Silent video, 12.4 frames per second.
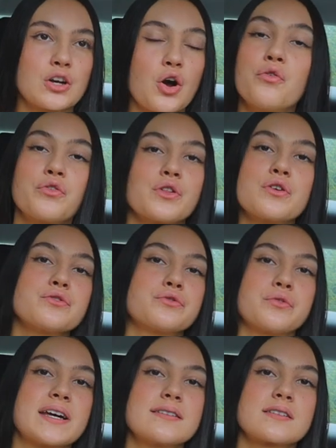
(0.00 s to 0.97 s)
Go for
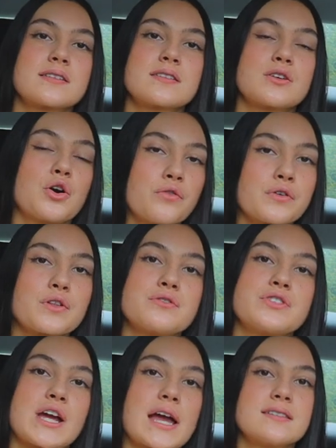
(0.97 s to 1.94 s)
those risks. Go for
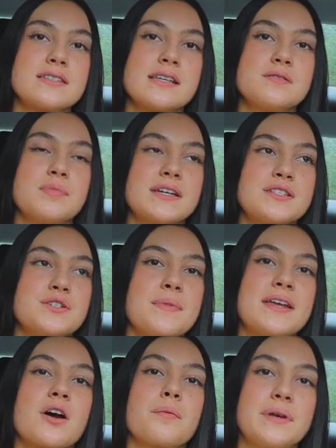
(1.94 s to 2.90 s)
those chances because you
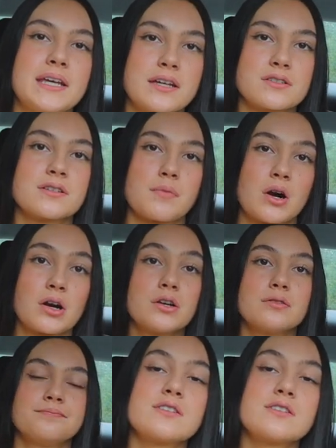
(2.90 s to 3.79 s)
may not be here tomorrow.